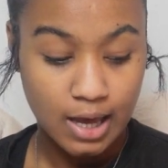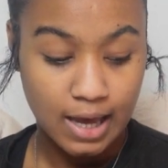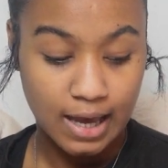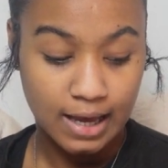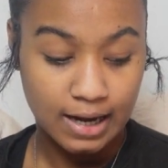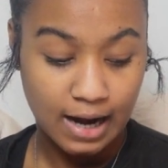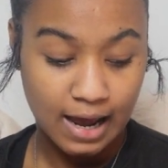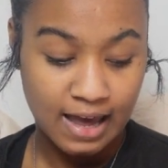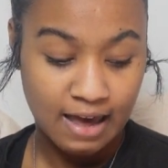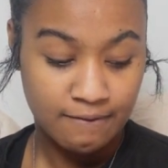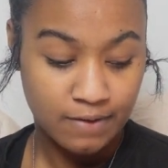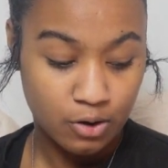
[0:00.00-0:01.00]
And I
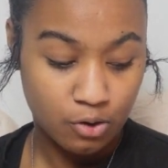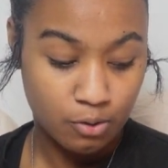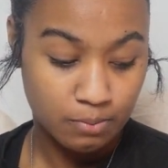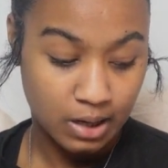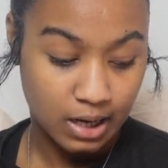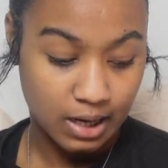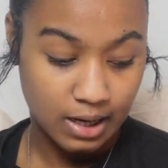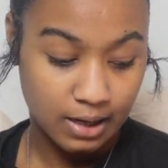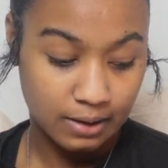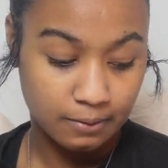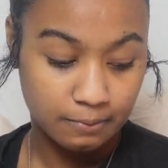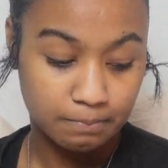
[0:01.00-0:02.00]
have it on my